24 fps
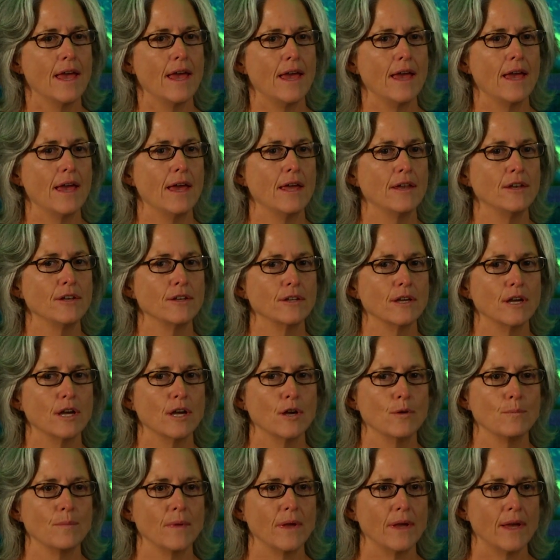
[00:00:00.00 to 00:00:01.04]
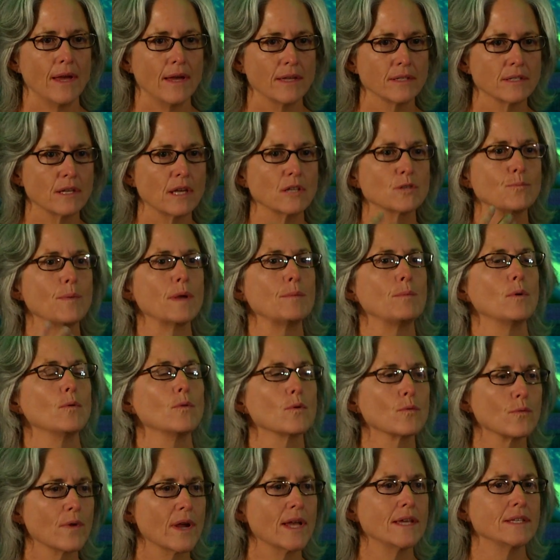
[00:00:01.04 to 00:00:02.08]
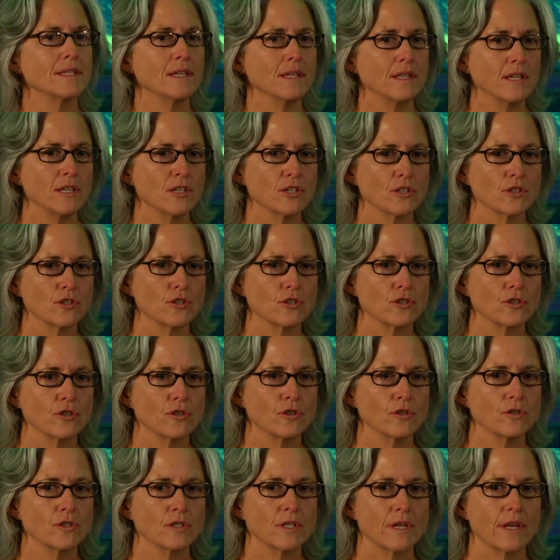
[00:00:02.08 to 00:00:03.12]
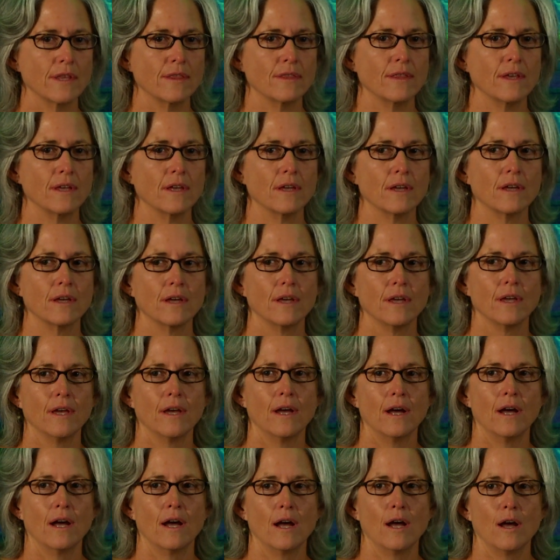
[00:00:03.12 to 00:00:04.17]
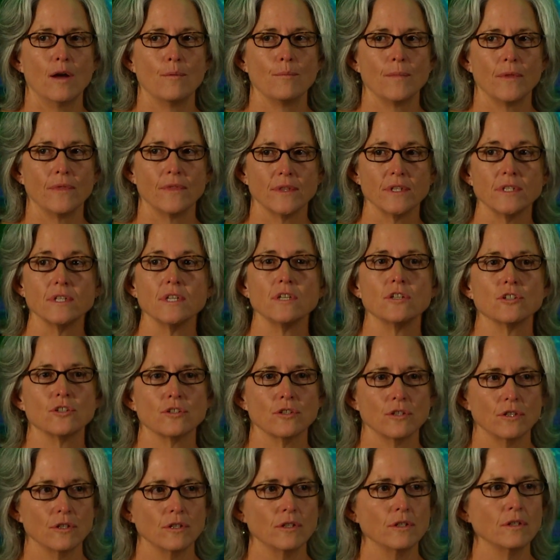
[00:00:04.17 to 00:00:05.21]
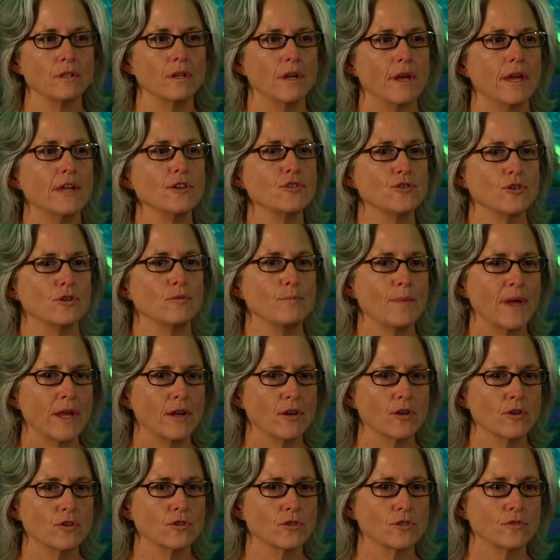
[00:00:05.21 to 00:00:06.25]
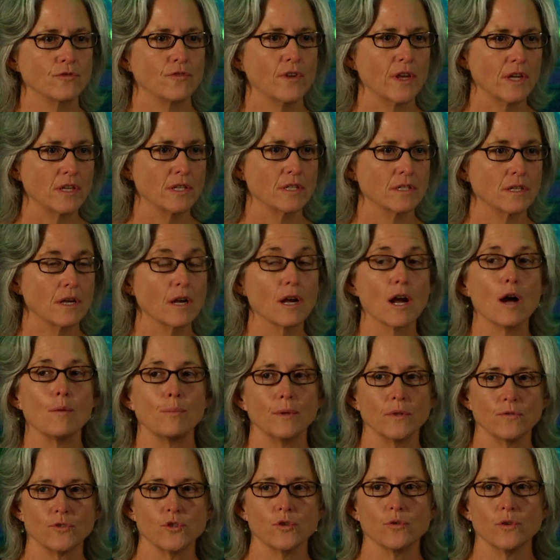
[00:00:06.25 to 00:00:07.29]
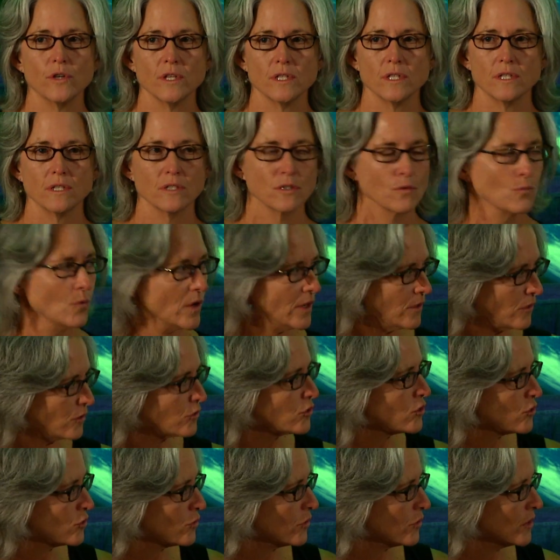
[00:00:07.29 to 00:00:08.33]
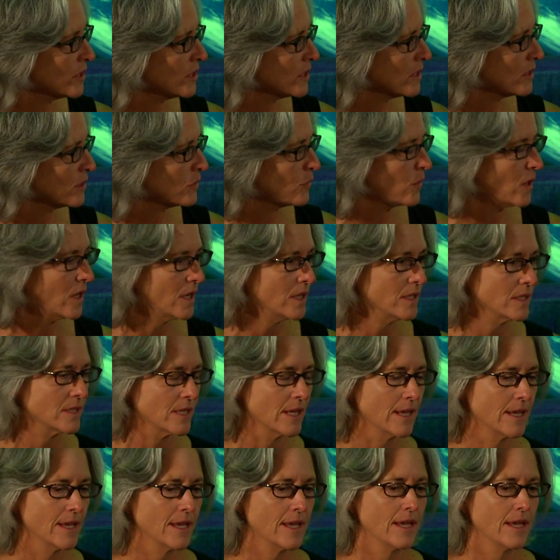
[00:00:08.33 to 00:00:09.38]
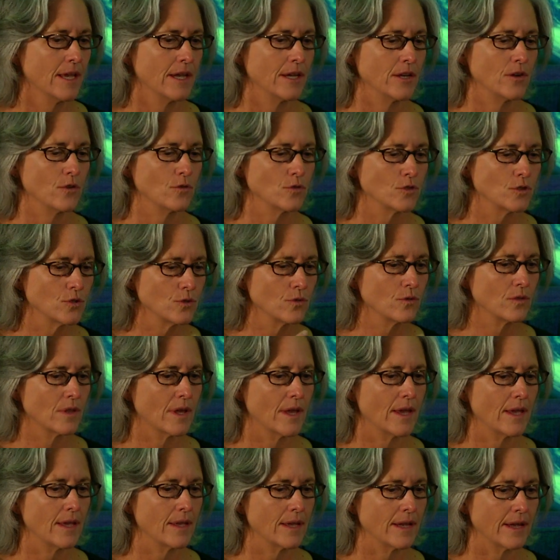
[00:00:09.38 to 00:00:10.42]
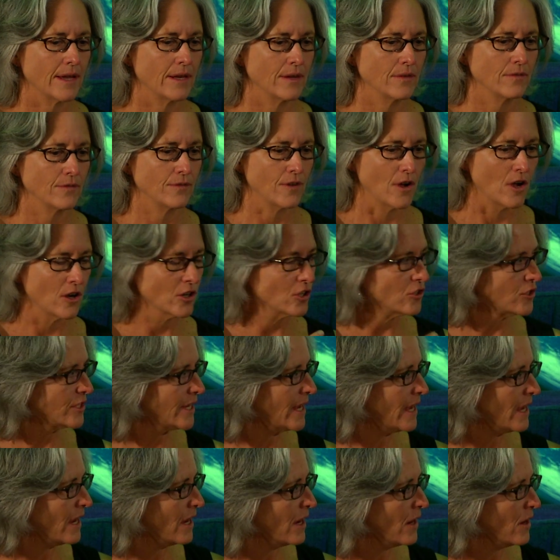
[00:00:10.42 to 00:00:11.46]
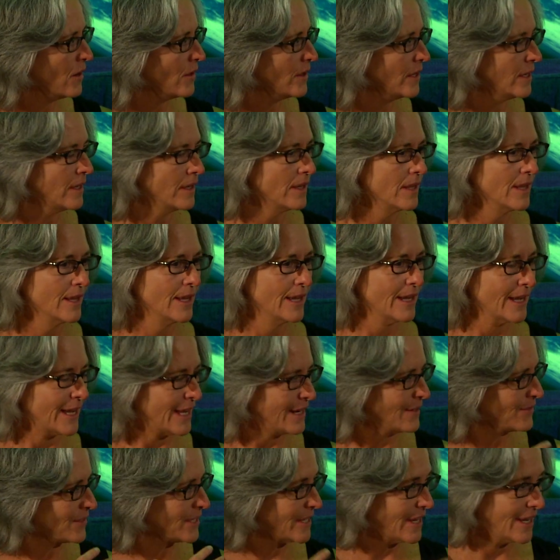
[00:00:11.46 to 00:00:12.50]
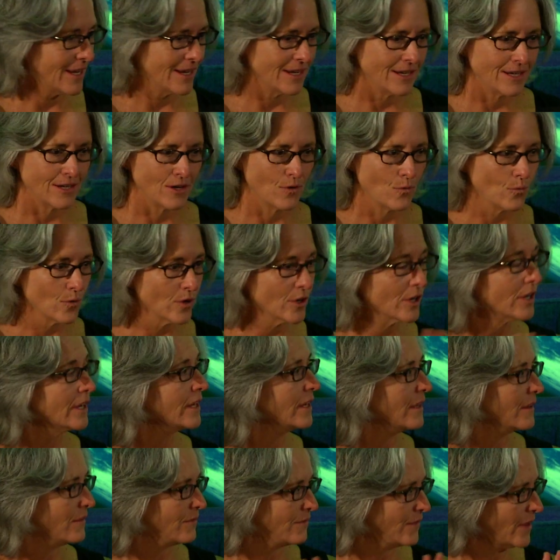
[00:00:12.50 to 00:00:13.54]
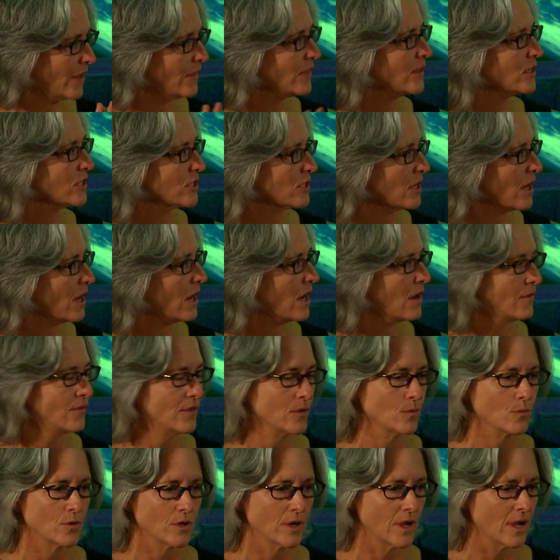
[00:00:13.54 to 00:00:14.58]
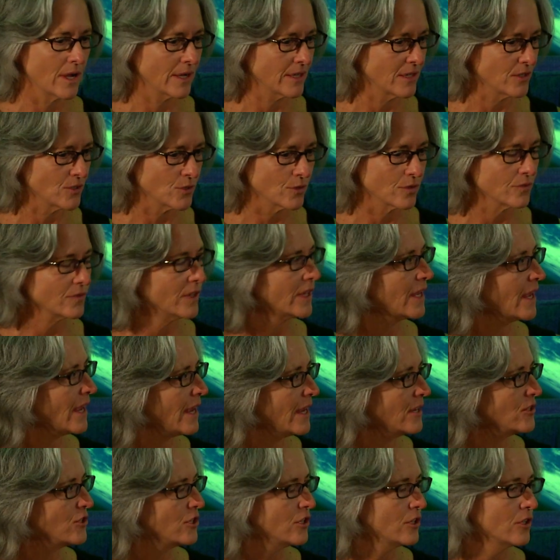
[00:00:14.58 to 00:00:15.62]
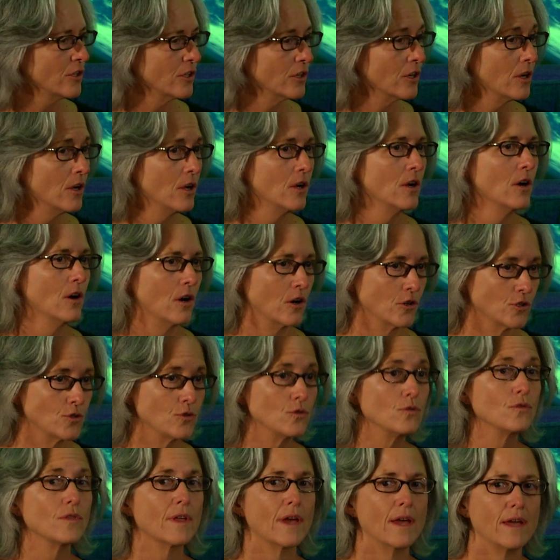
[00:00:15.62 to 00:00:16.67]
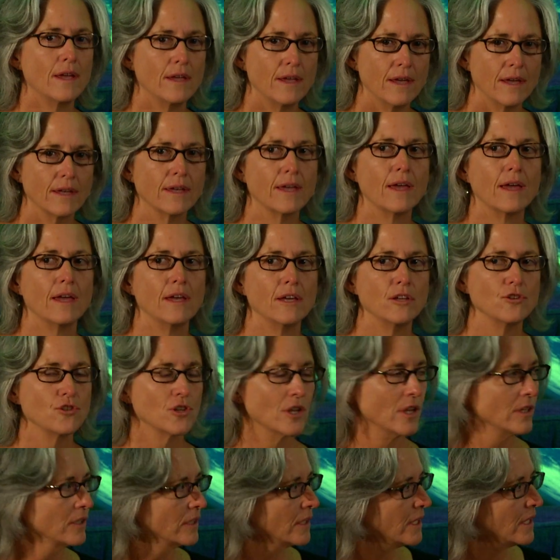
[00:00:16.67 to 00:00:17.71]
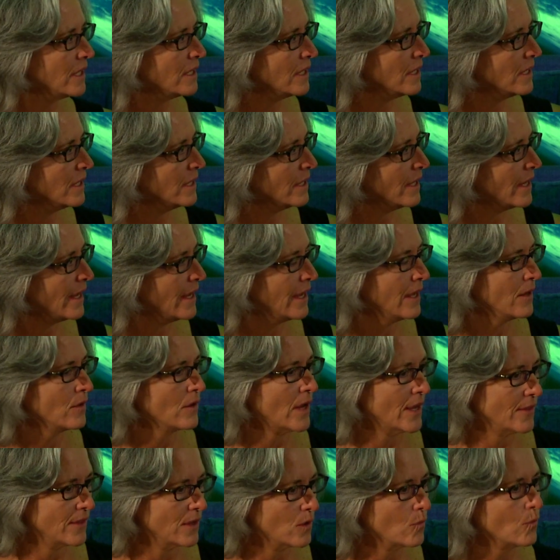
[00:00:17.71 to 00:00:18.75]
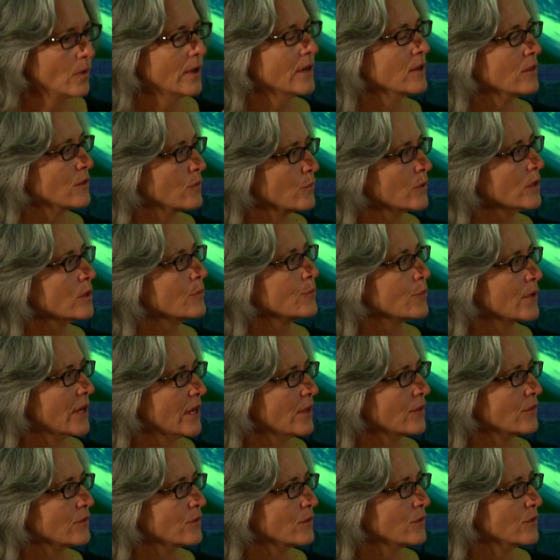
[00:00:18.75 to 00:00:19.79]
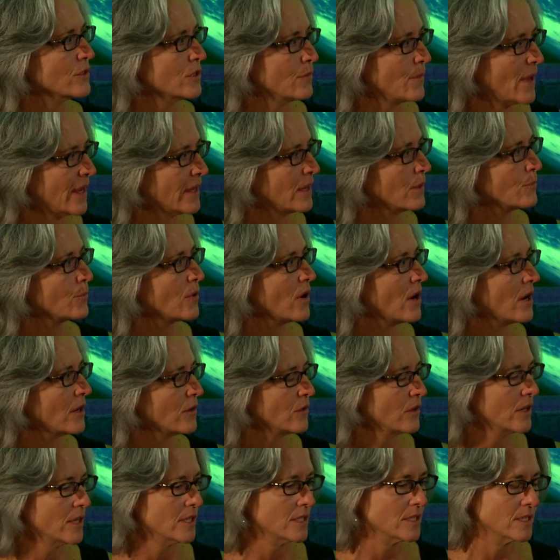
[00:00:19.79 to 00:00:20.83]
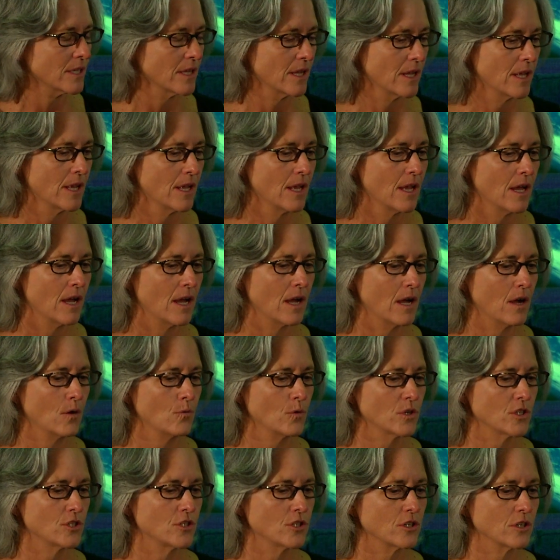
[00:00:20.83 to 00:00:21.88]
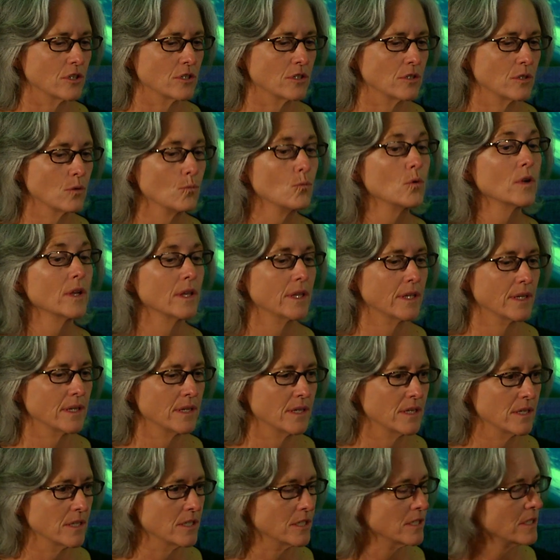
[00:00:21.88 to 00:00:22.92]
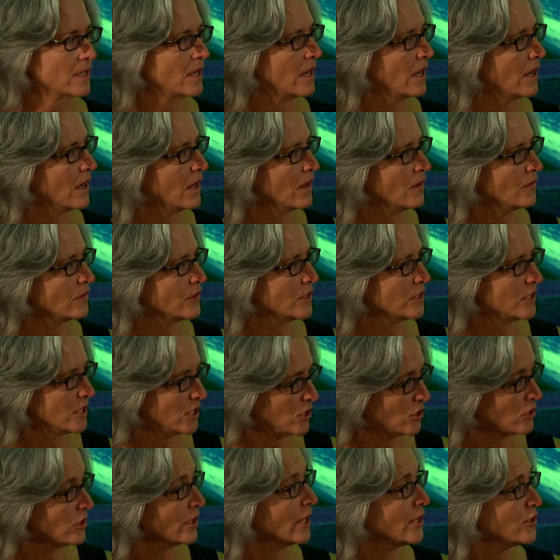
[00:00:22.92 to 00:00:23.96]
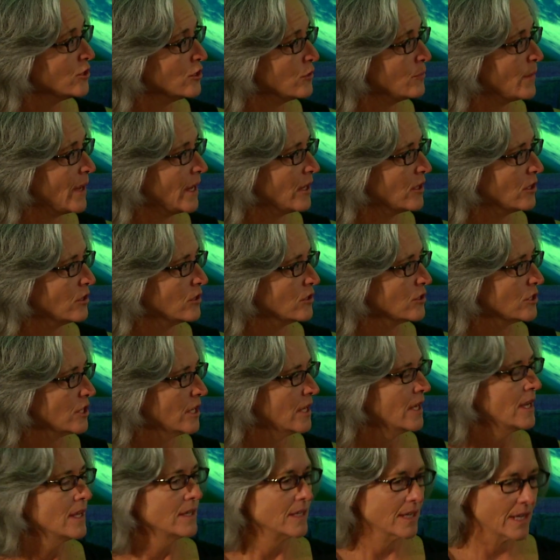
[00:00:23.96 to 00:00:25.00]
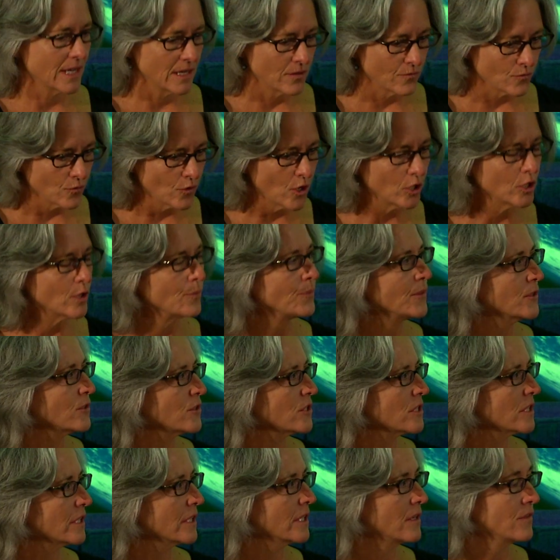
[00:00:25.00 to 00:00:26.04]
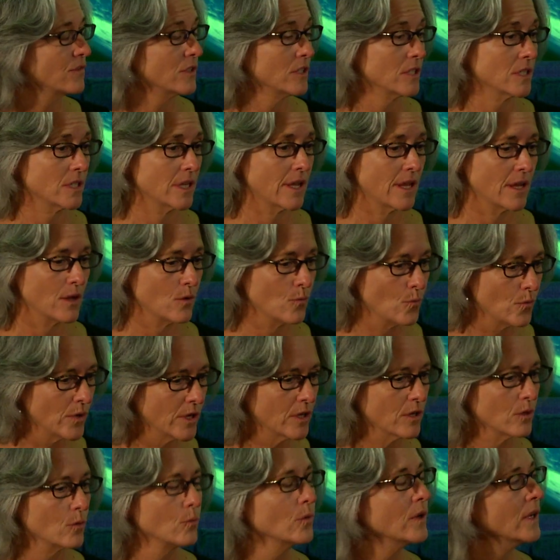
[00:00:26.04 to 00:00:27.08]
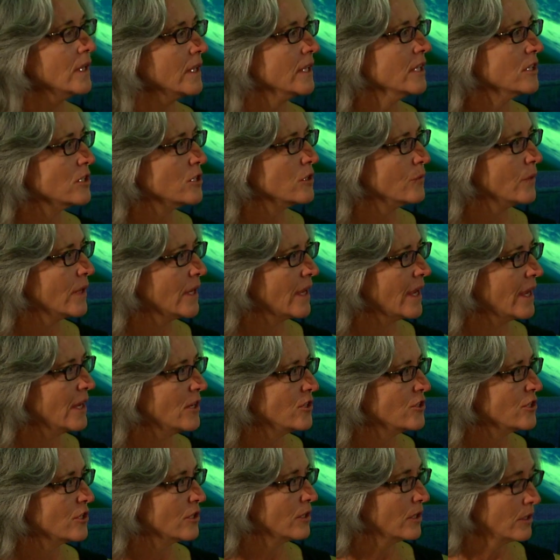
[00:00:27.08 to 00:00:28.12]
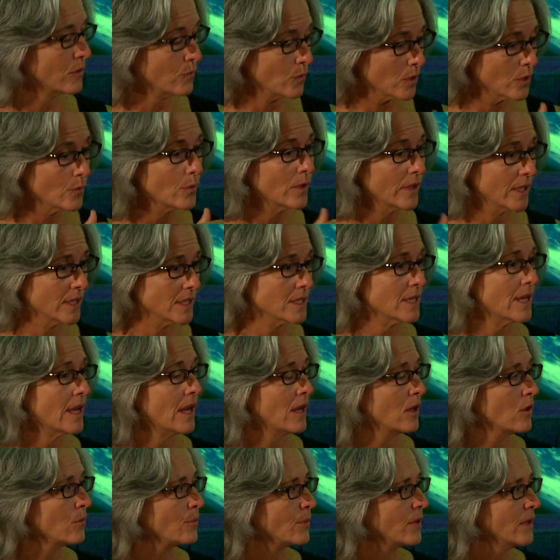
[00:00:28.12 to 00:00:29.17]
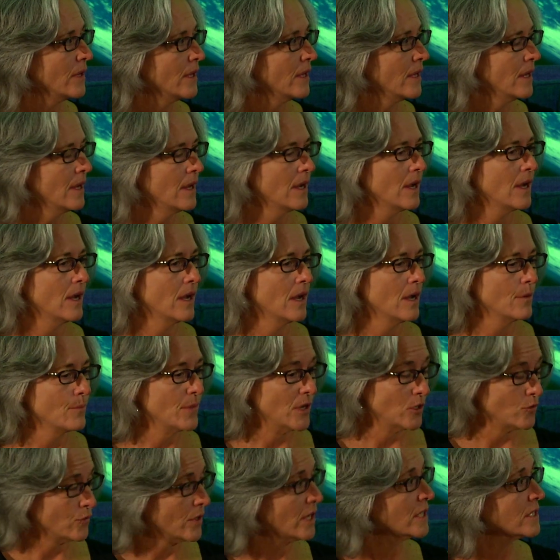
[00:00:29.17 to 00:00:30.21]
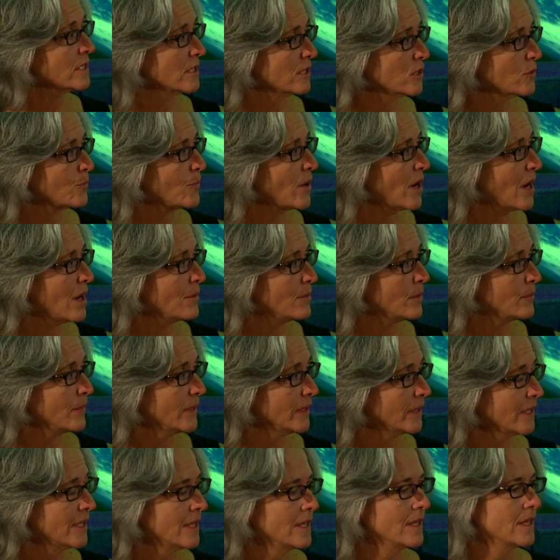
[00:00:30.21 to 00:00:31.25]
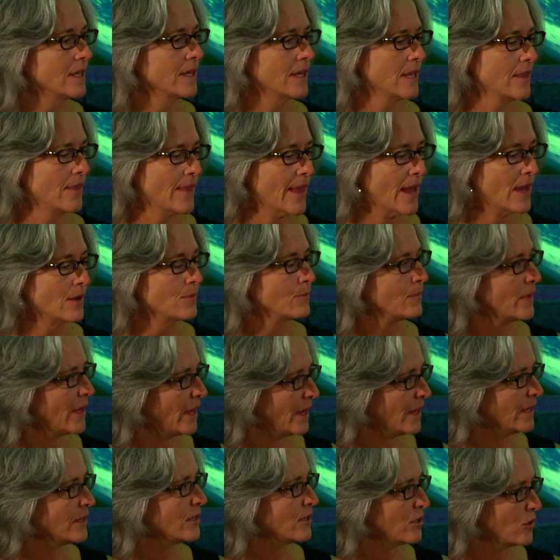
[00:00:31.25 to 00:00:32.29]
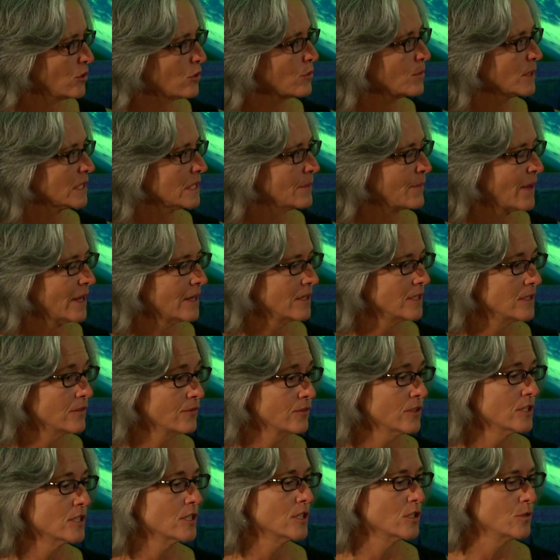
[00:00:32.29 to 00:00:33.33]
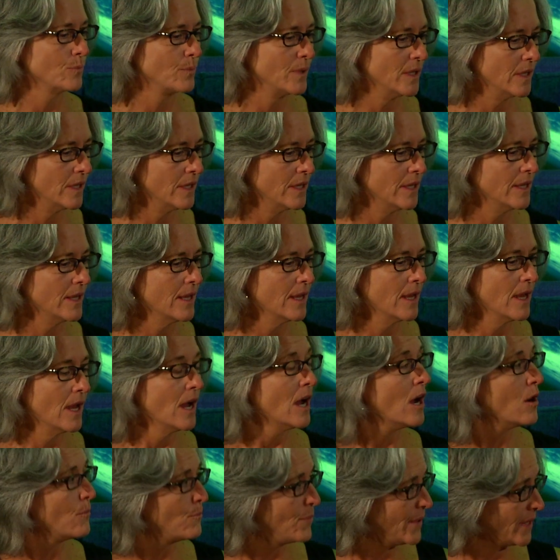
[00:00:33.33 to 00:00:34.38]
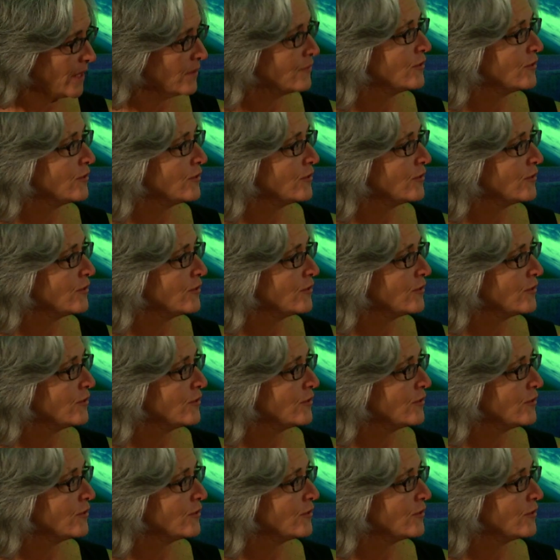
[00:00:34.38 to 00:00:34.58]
And as people were raising these concerns, I think the diesel engine makers faced a couple of choices. And one of those choices was, do they kind of hunker down and kind of say, we're going to fend this off and we're not going to sort of engage here? Or do they engage and lead? And I think one of the real breakthroughs in making progress was just the willingness of the diesel engine makers to kind of roll up their sleeves and say, we are willing to engage here and we're willing to help address this problem and lead, and that made an enormous amount of difference. It's been a big